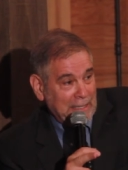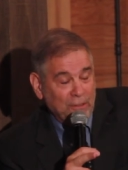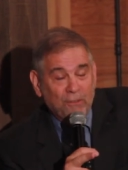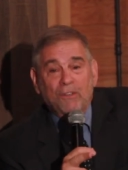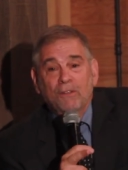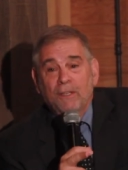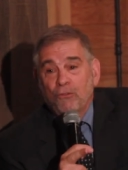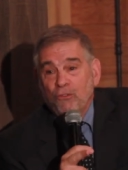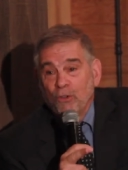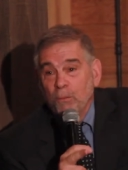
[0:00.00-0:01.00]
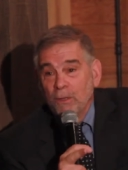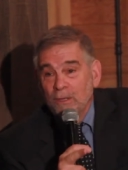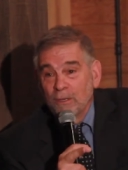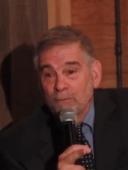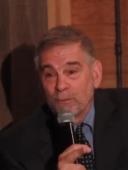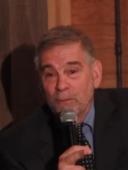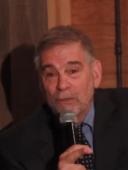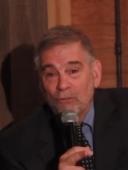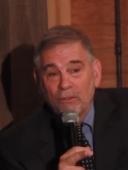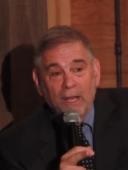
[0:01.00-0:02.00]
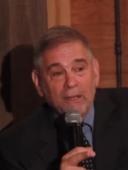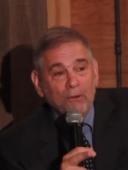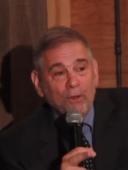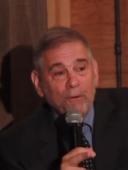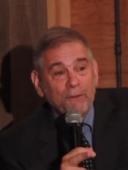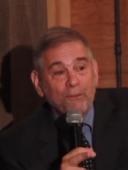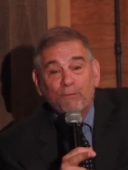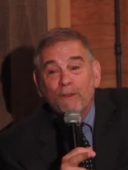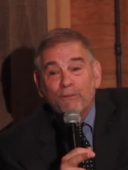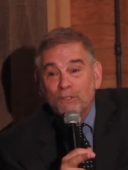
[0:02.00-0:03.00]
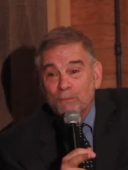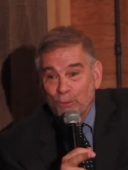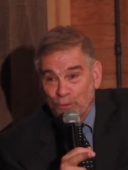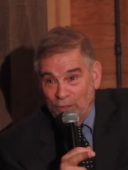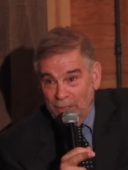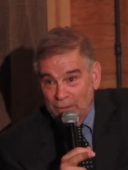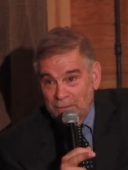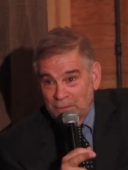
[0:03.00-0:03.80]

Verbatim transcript: And until they show me the information, I don't know if it's 50%